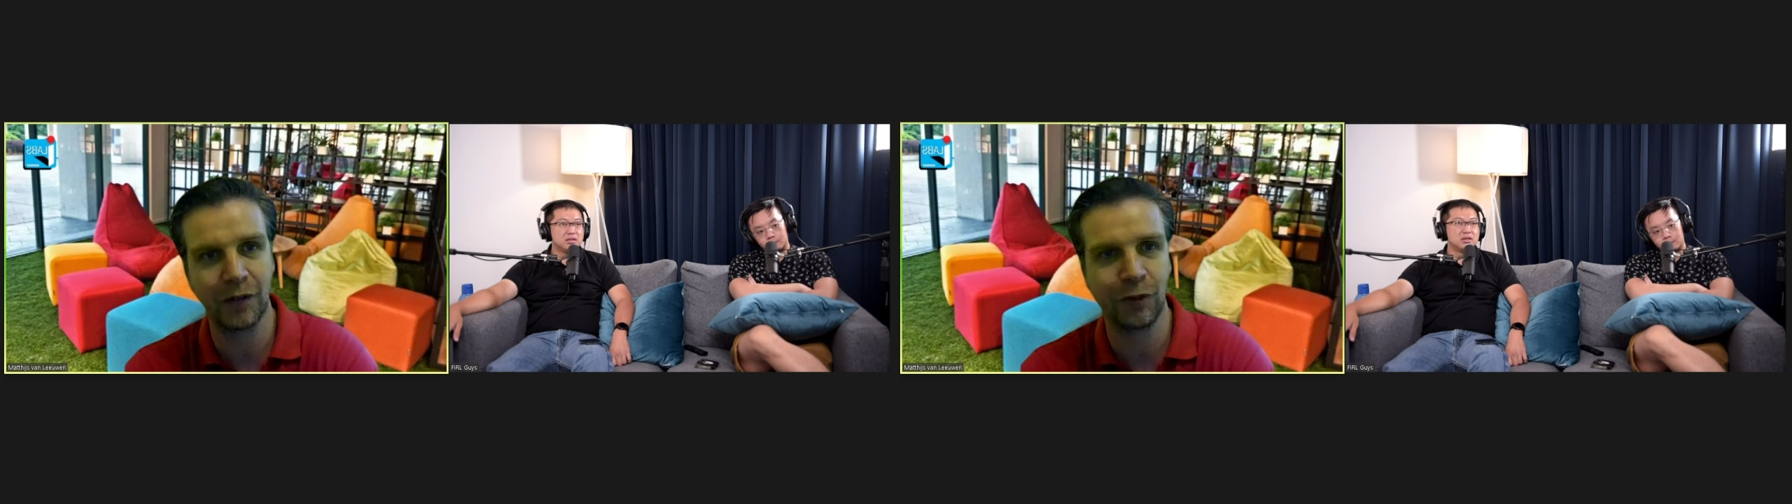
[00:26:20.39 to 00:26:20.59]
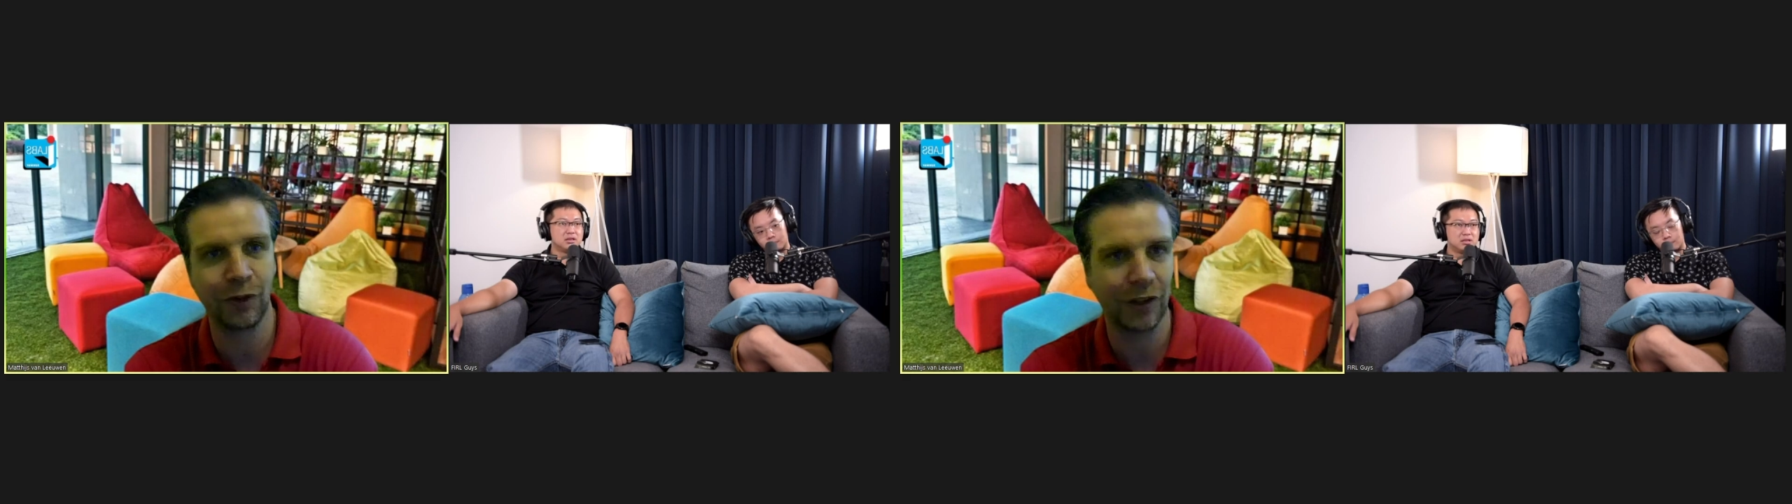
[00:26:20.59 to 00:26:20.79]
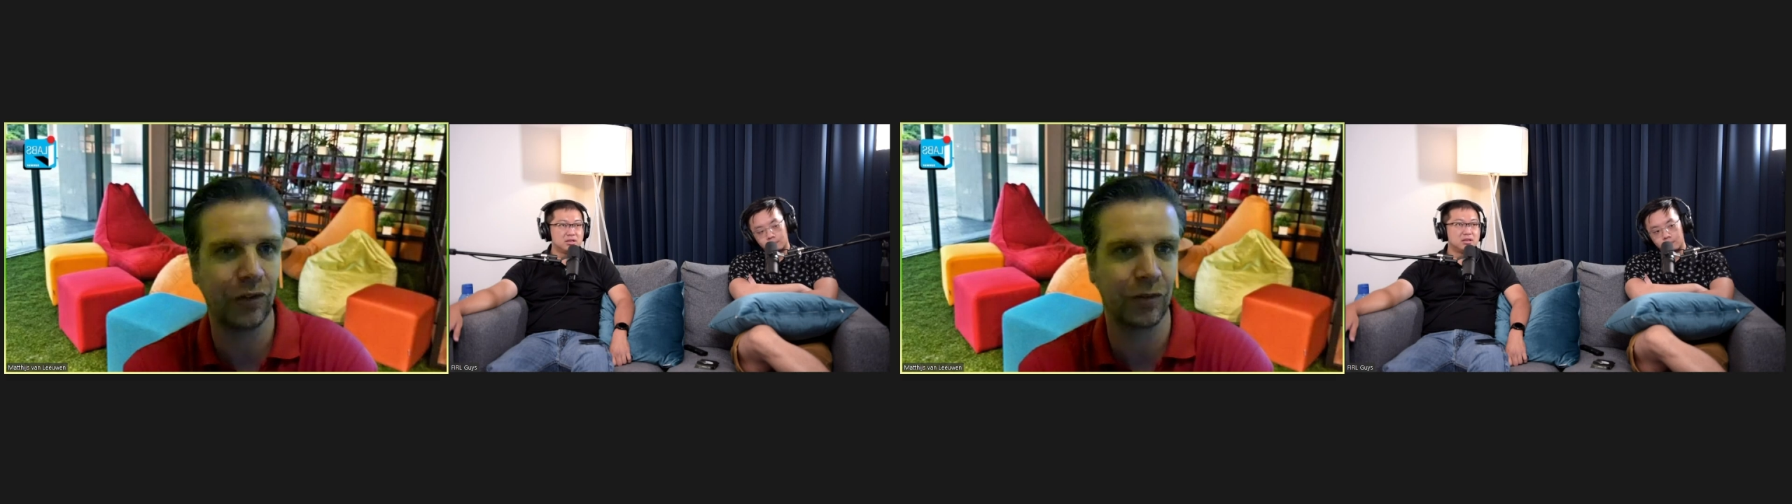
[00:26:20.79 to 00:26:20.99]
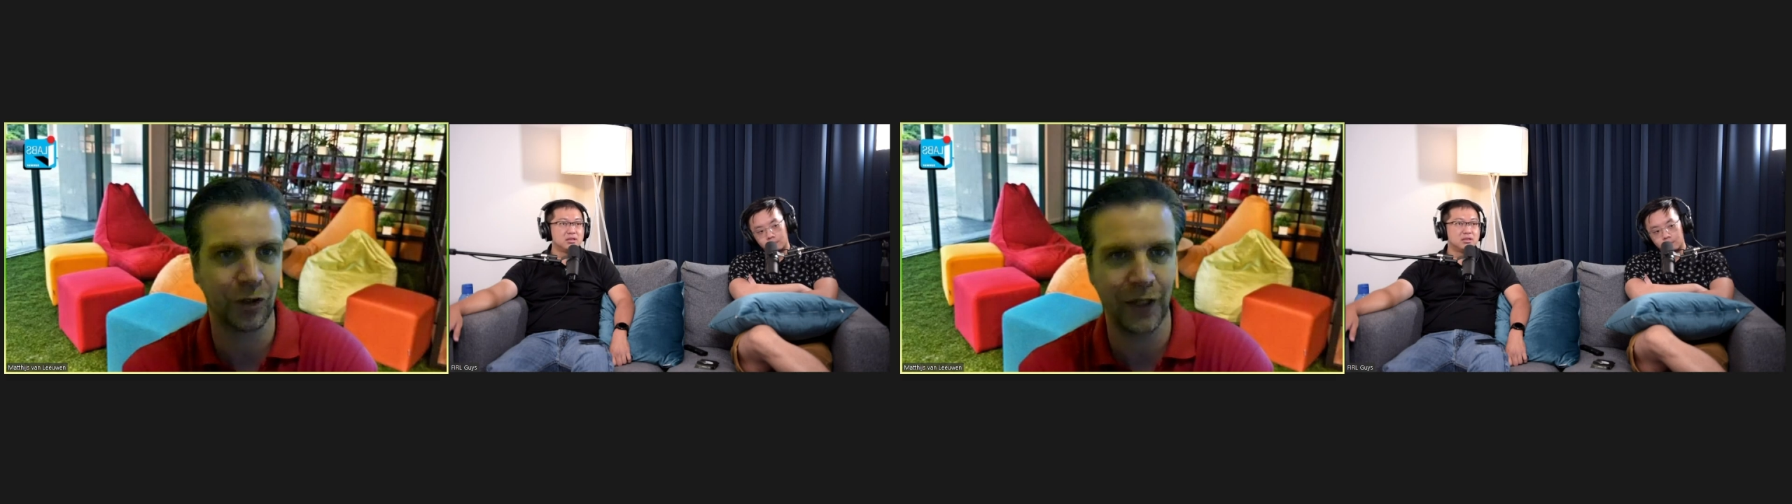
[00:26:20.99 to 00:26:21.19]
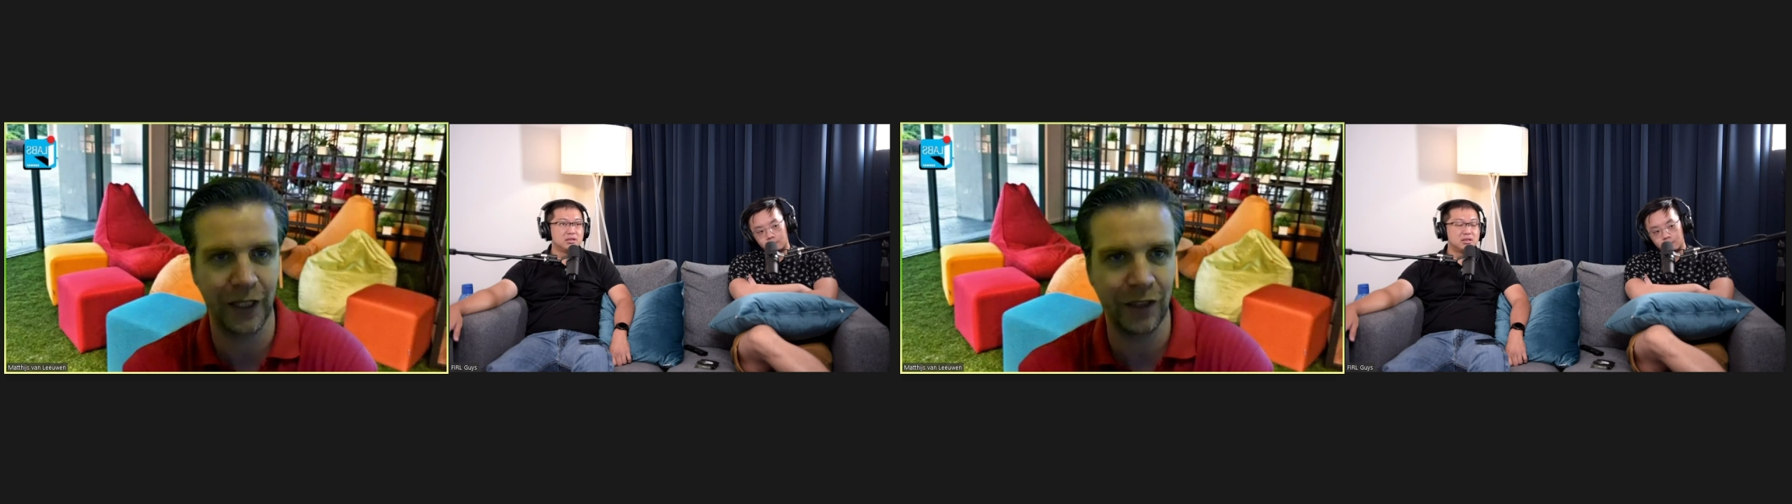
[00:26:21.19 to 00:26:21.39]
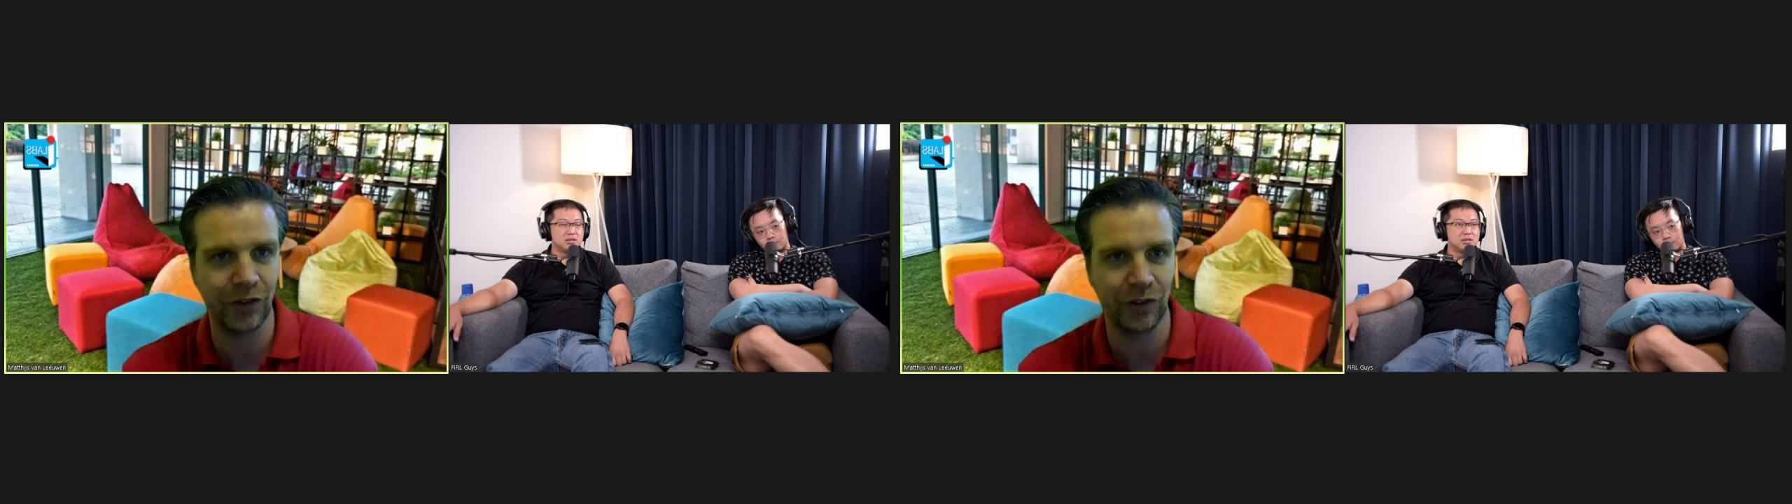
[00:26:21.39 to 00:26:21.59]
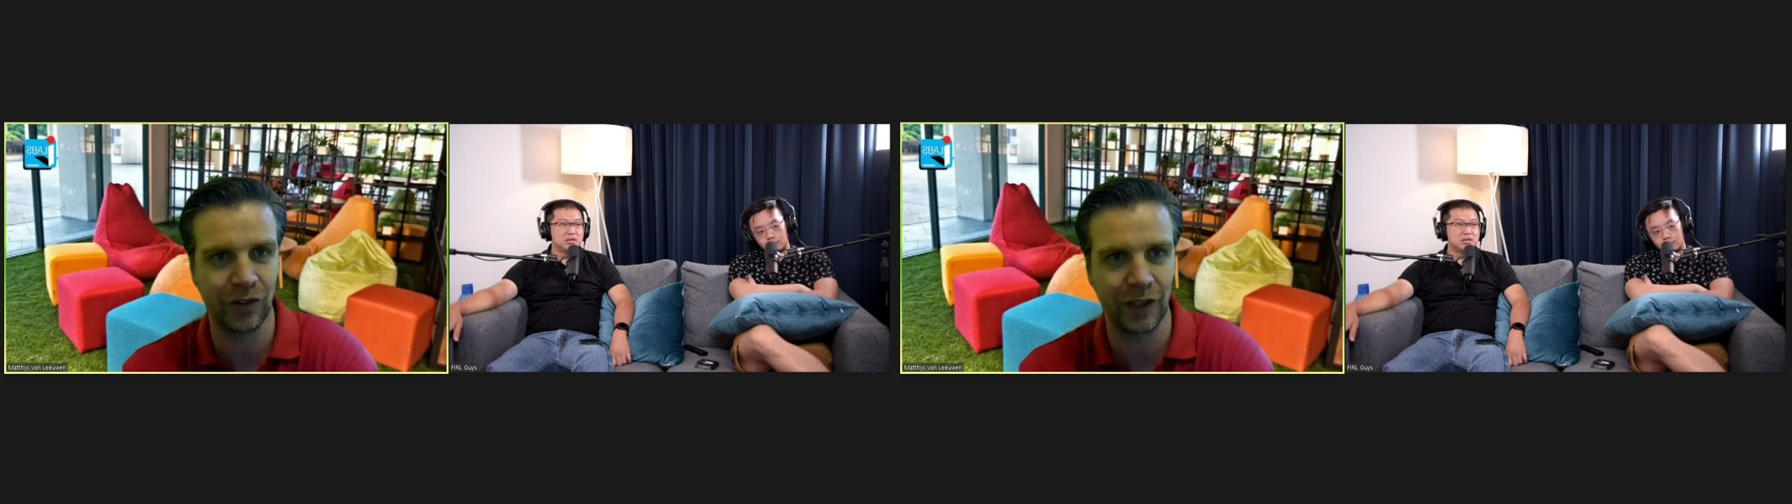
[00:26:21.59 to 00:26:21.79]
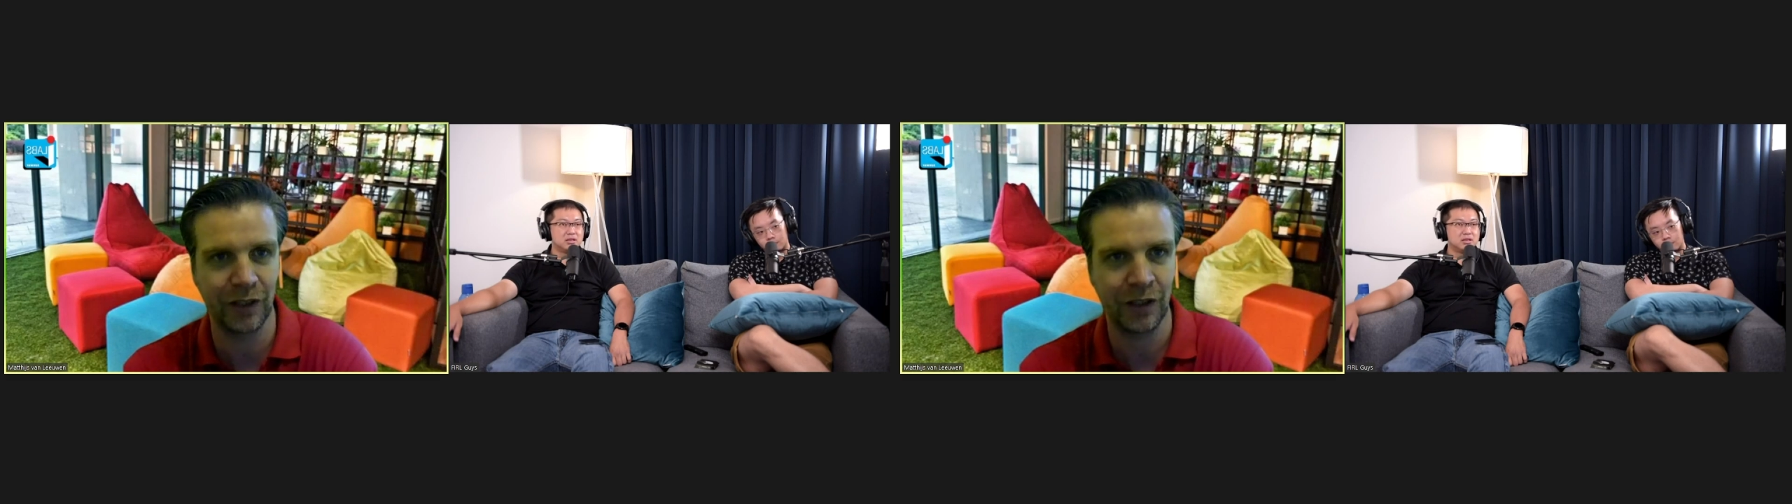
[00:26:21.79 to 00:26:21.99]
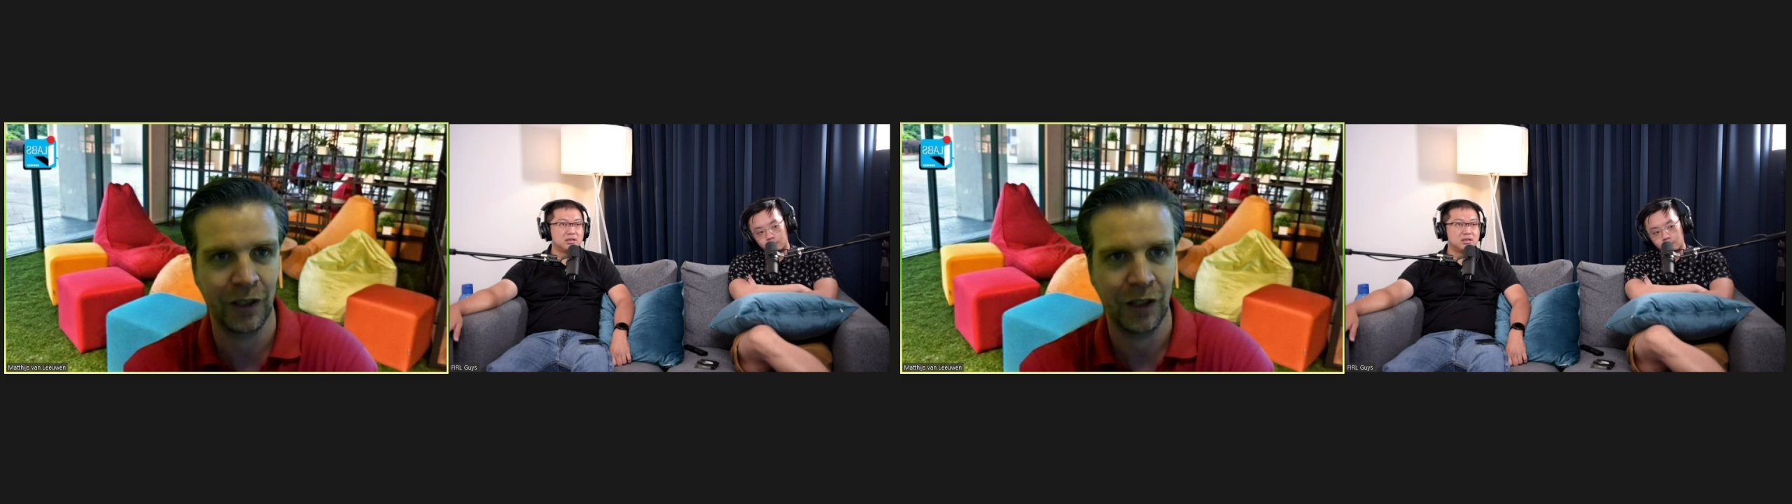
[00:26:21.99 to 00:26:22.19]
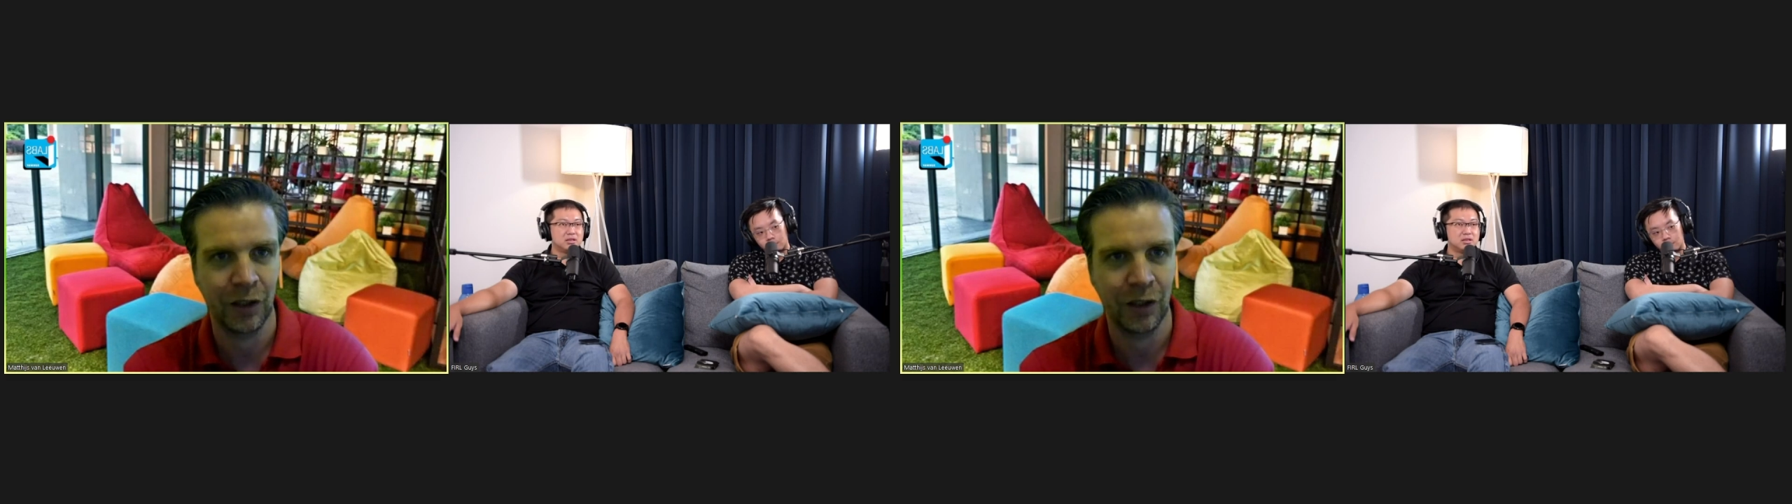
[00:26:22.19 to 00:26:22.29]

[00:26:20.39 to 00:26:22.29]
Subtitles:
I thought this was quite interesting